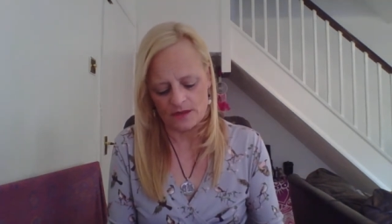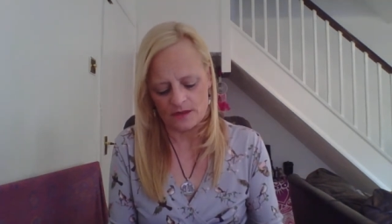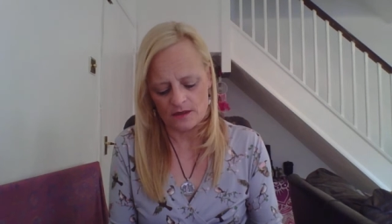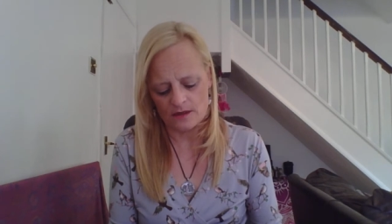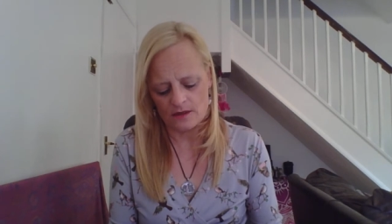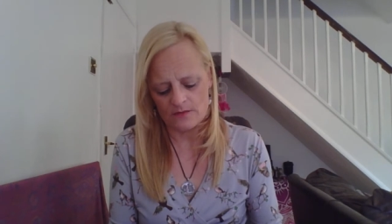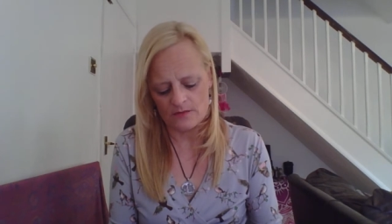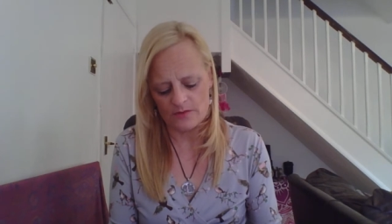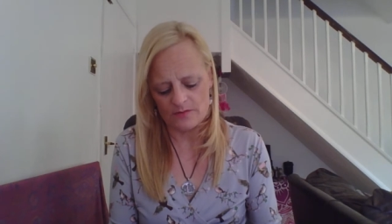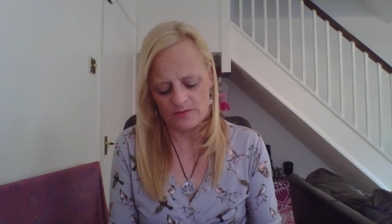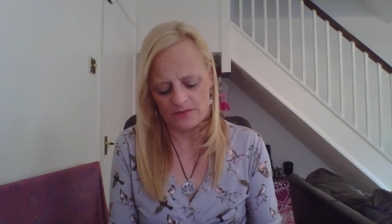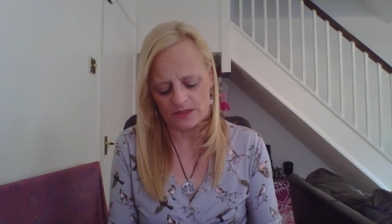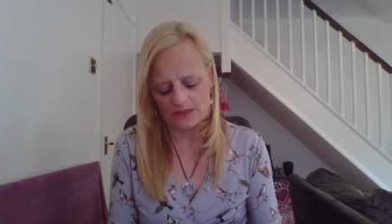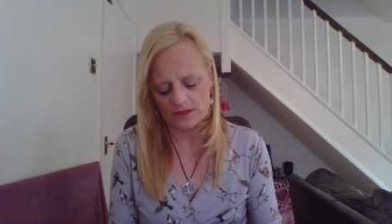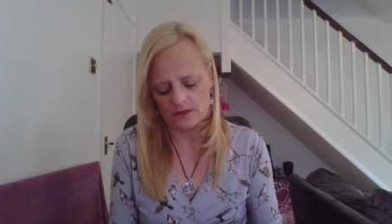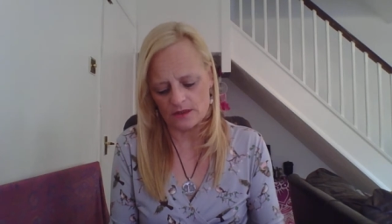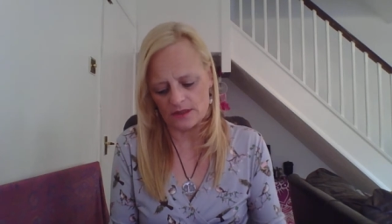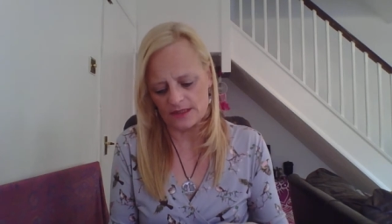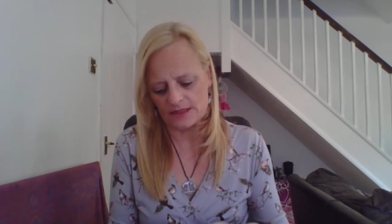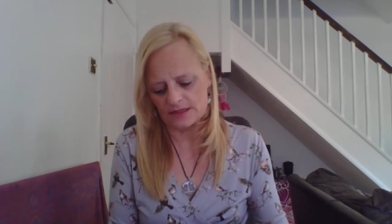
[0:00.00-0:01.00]
Come on, my
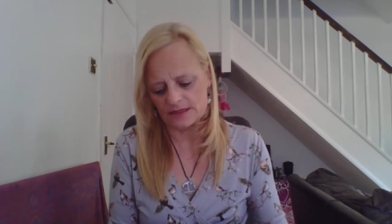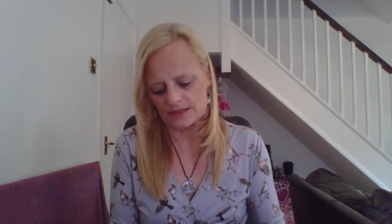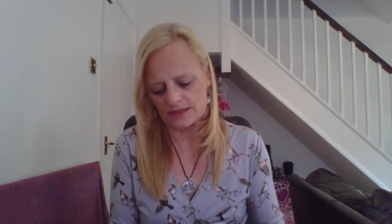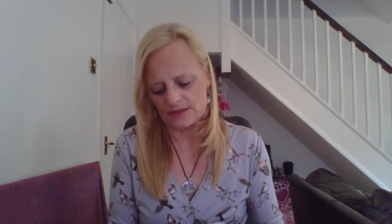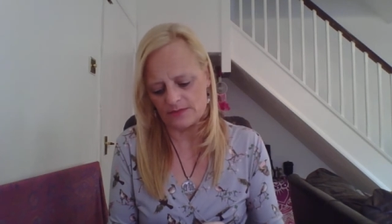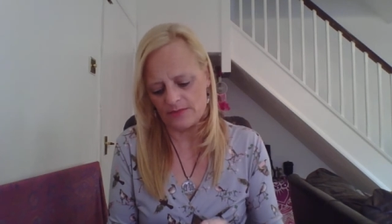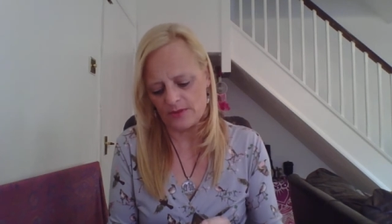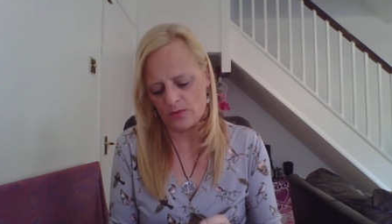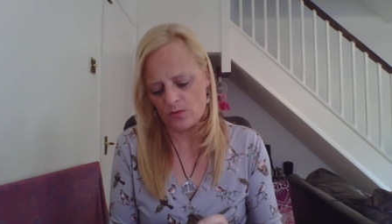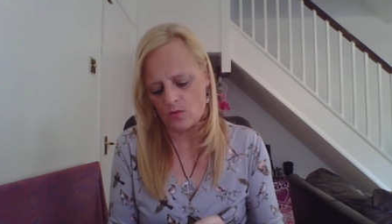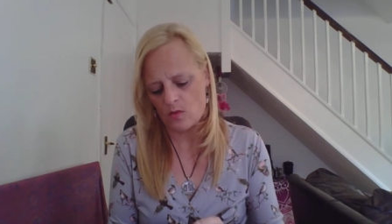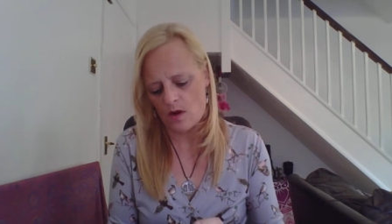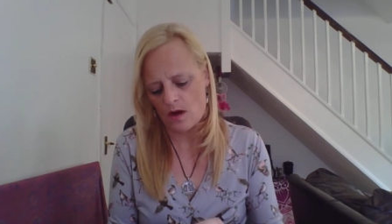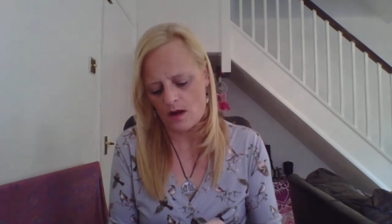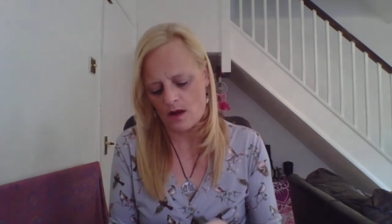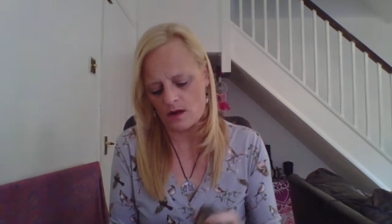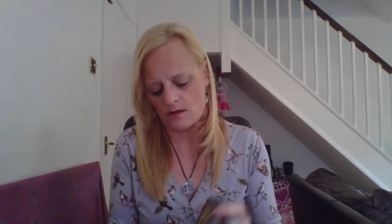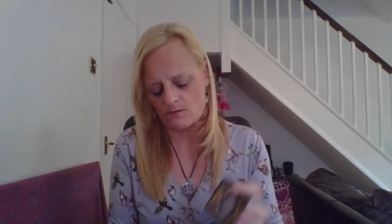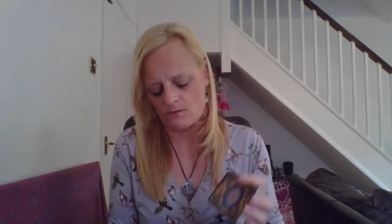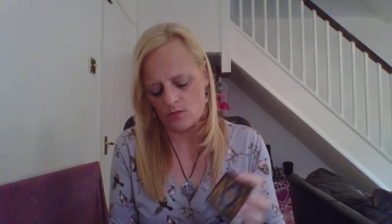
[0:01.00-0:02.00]
darlings. Give me
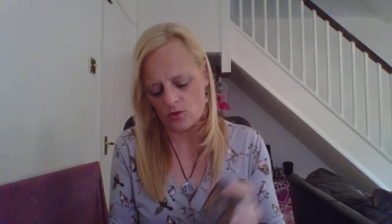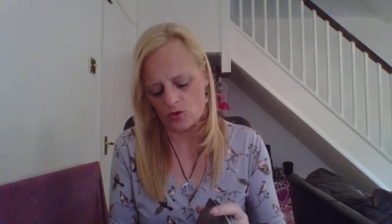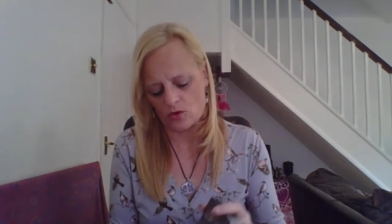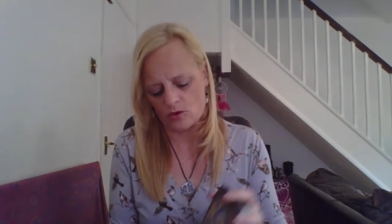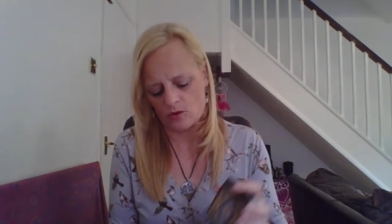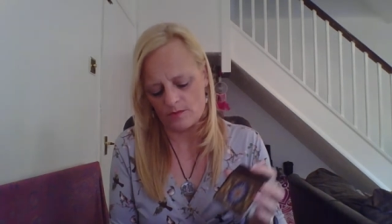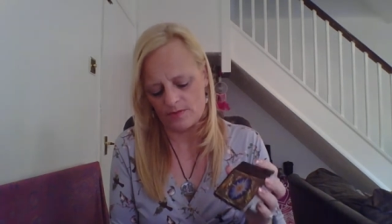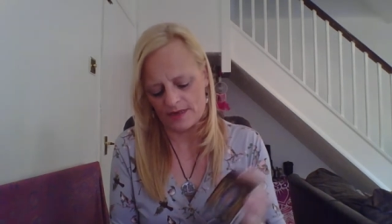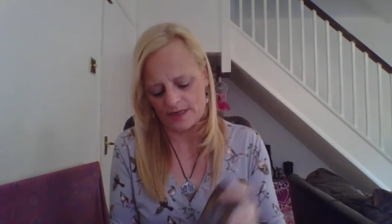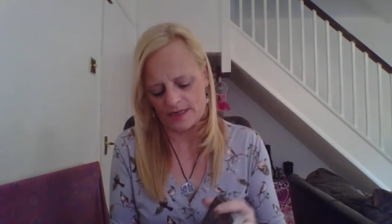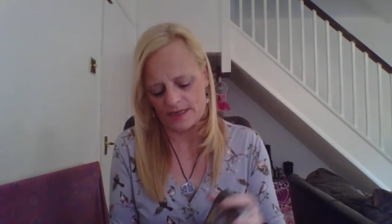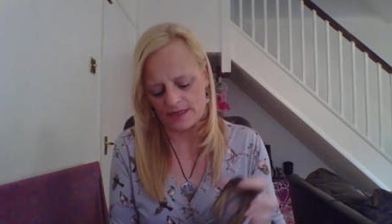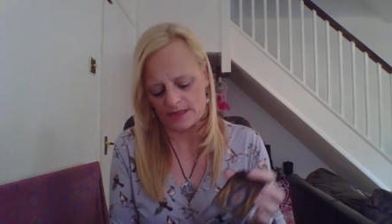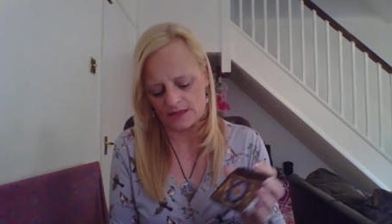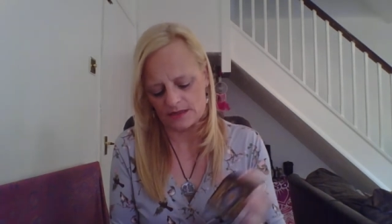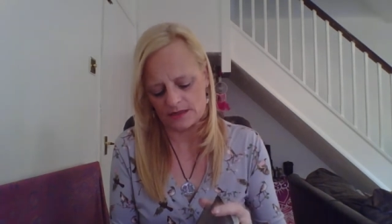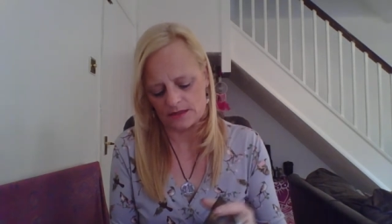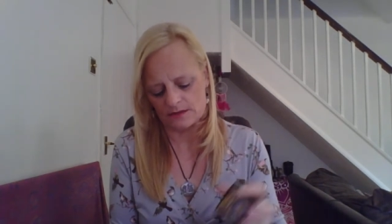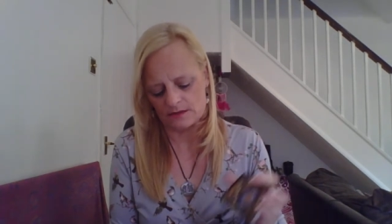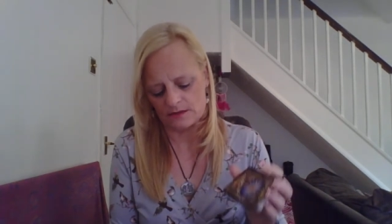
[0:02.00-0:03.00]
one more, please.